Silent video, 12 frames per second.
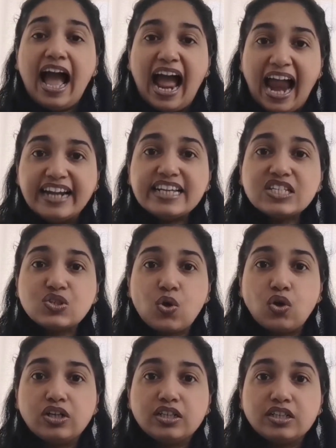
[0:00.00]
Adding
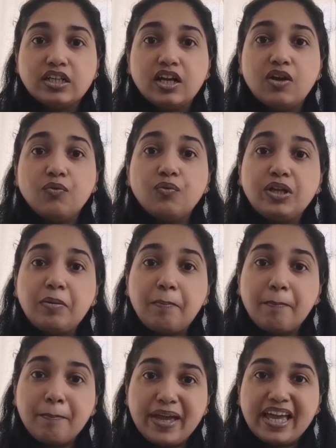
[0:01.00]
salt will
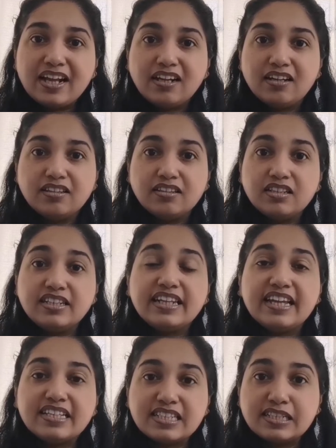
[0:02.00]
make the
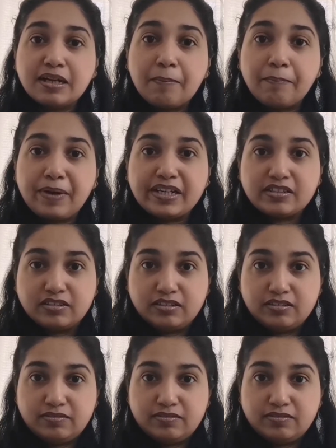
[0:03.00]
taste better.